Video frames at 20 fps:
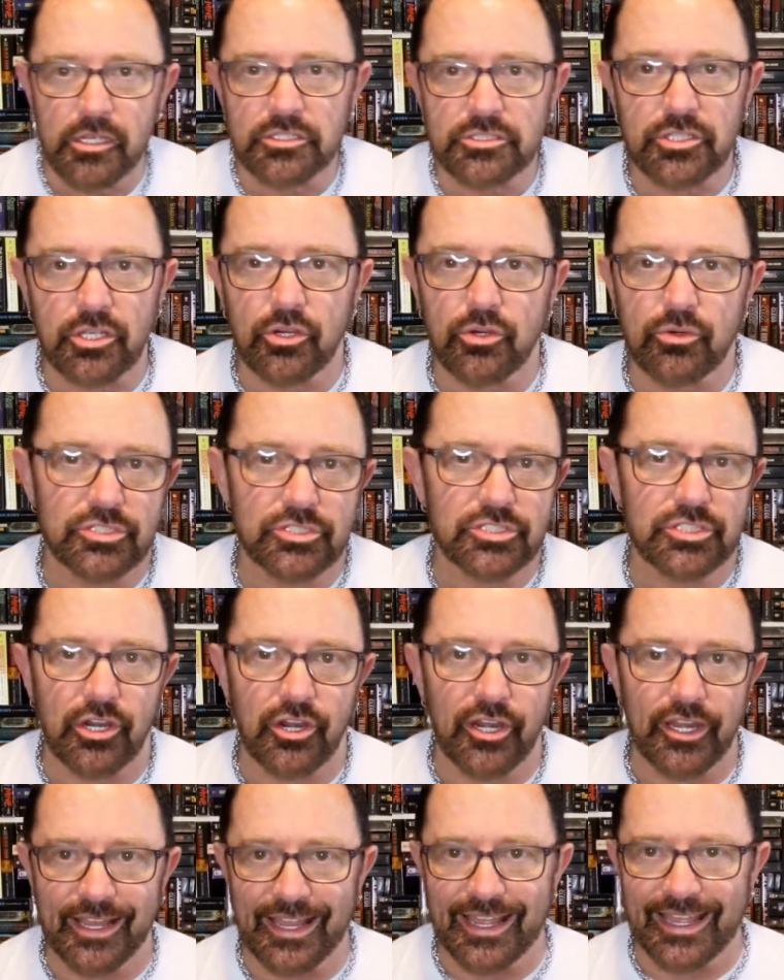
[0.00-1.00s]
So,
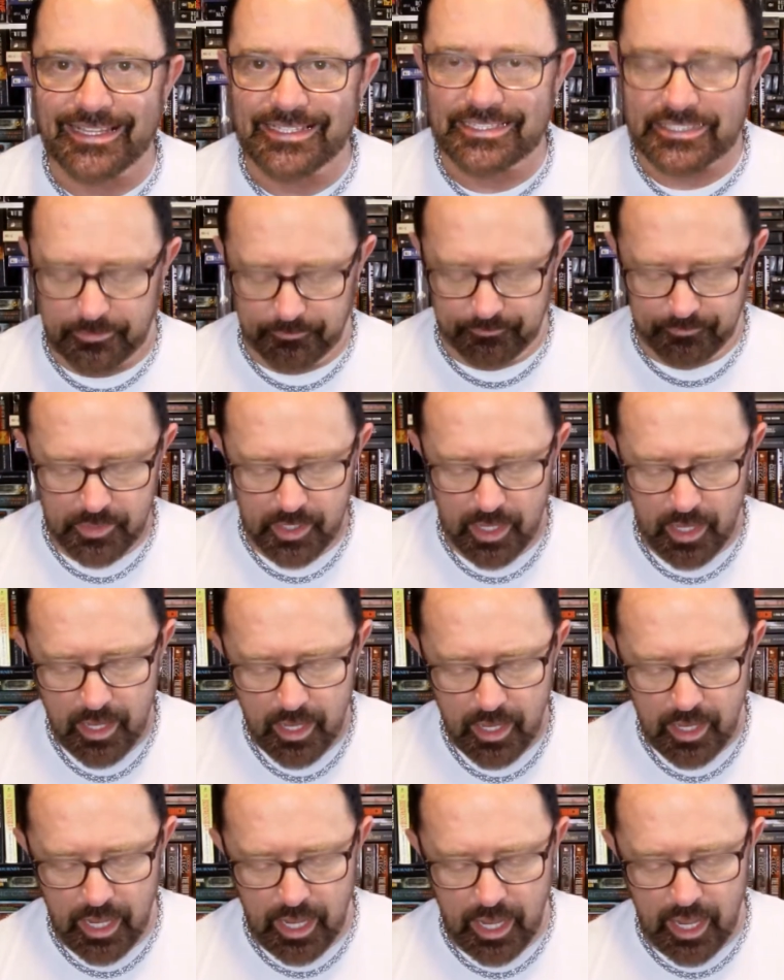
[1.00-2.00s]
sorry
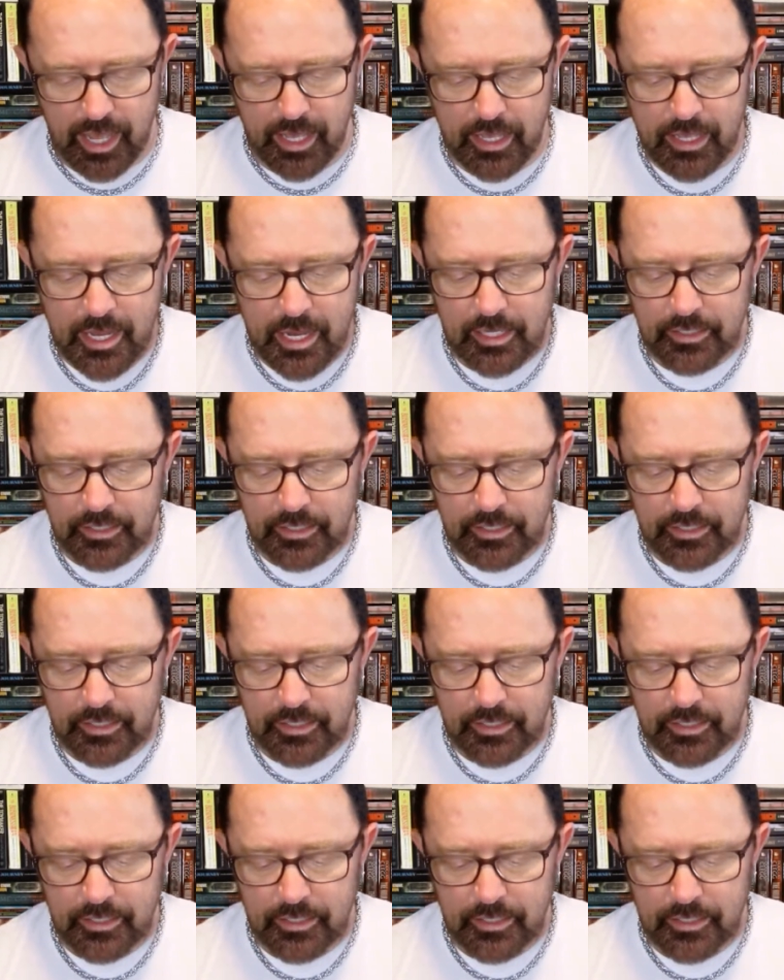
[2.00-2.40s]
guys.